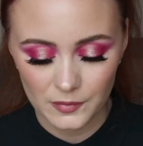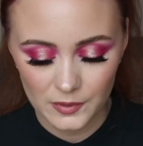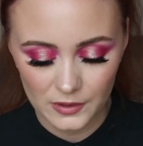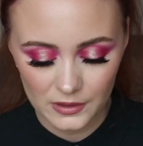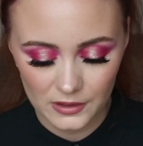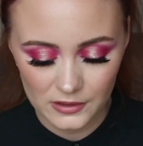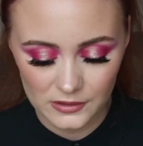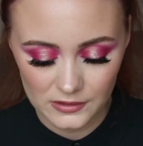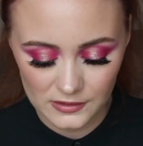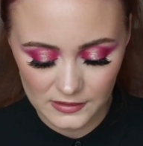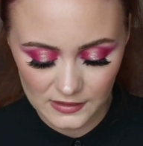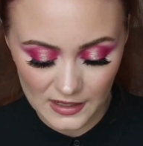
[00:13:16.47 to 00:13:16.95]

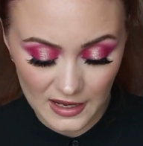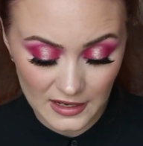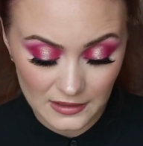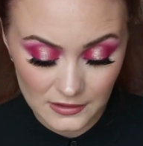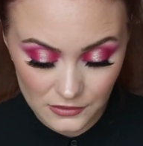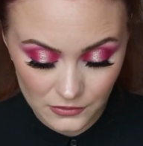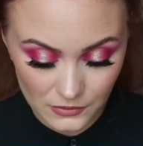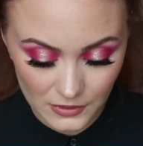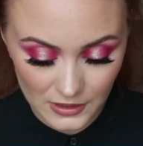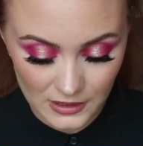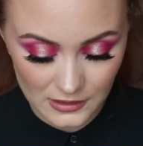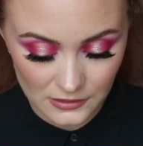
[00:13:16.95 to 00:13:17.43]
because I
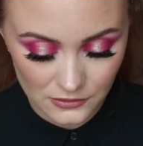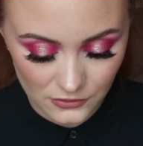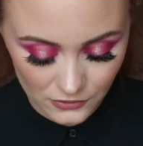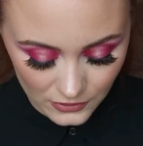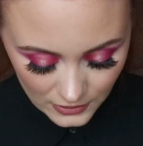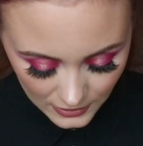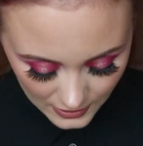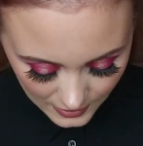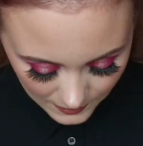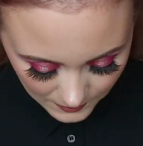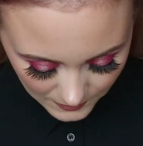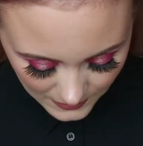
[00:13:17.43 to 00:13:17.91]
do
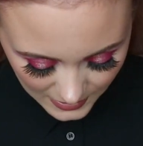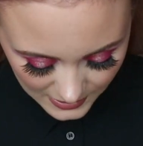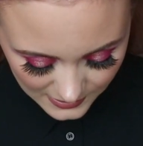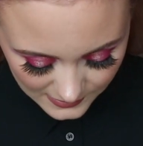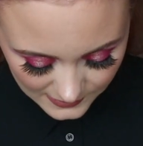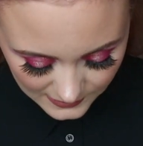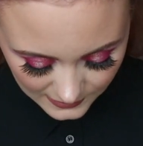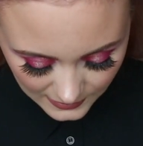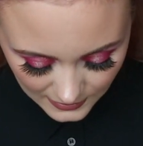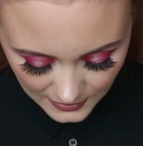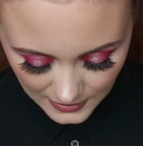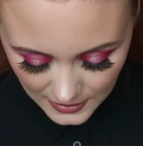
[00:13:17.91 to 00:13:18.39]
enjoy that
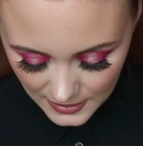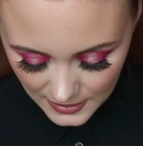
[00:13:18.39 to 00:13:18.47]
mask.